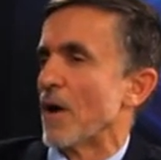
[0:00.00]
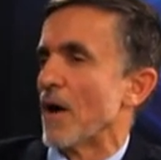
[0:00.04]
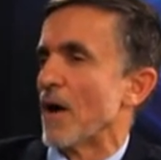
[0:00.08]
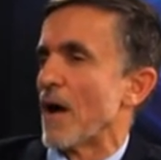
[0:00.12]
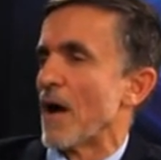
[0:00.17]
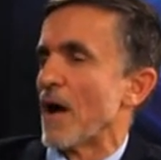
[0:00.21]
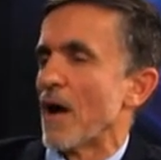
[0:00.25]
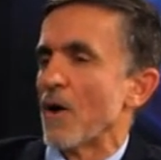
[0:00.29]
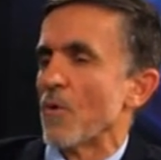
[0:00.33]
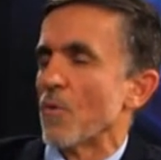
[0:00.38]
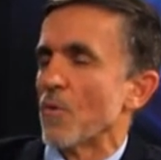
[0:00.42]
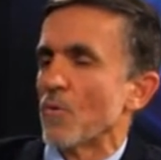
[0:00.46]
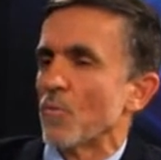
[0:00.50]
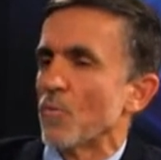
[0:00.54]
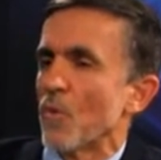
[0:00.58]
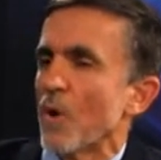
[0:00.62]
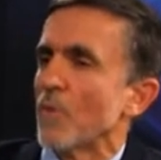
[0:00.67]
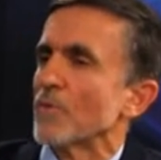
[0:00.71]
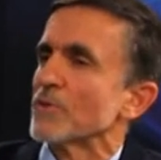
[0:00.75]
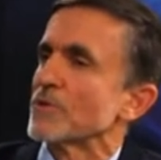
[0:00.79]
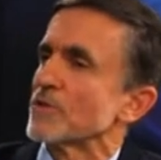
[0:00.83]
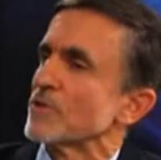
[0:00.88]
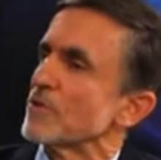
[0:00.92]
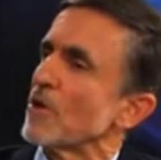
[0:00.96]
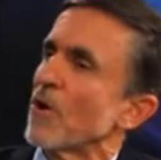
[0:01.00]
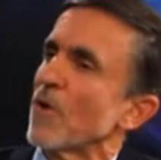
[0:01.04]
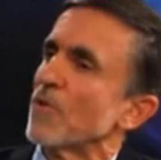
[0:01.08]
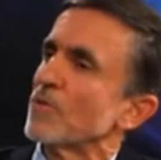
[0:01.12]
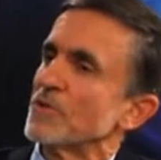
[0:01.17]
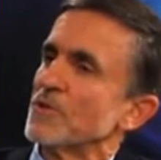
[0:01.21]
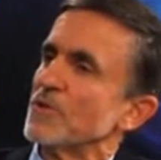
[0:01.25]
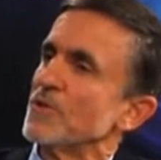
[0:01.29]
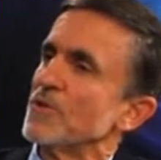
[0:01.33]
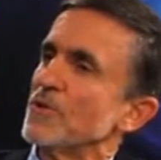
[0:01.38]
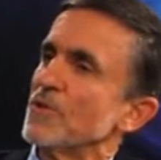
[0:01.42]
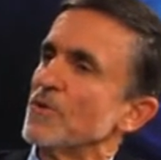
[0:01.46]
what was told
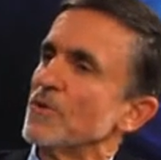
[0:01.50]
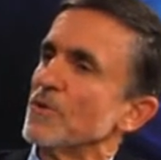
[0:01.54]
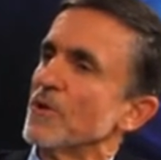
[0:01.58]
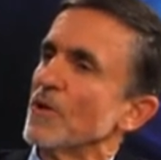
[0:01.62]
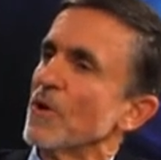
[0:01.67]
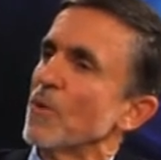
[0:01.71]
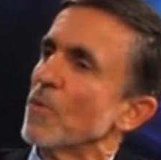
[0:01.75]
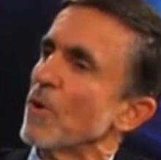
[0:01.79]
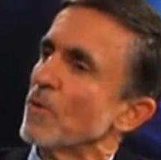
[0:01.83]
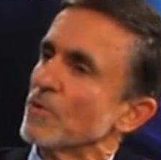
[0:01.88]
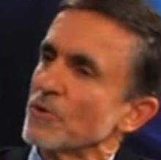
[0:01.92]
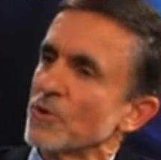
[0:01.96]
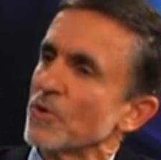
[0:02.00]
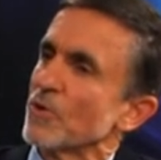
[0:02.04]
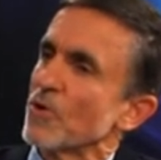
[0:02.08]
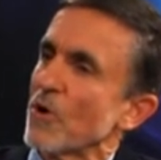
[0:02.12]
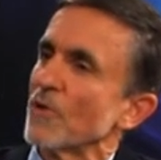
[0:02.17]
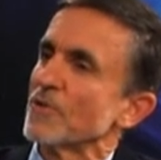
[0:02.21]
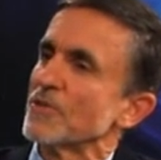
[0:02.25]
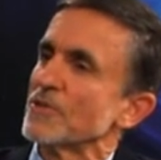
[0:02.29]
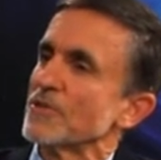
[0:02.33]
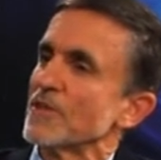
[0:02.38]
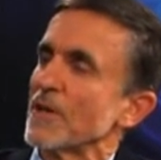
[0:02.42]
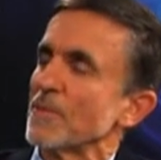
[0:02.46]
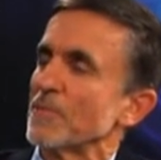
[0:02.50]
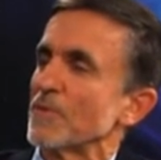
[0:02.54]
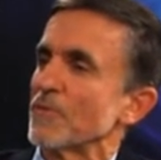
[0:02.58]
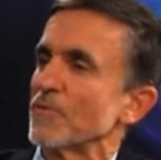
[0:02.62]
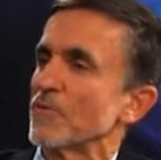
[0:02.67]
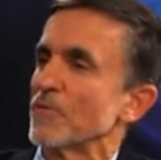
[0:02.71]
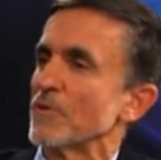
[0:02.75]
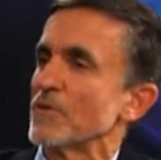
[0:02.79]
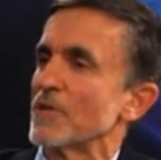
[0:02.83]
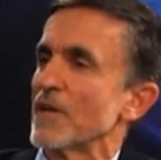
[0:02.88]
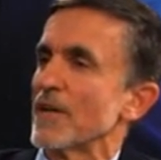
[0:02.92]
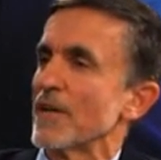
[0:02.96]
to you? What was your concept of
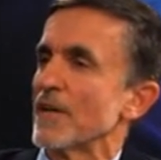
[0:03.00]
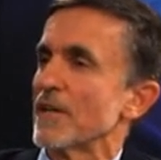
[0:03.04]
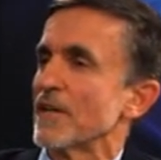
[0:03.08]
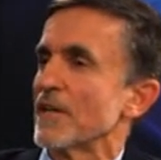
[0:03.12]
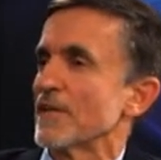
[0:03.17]
Christianity at that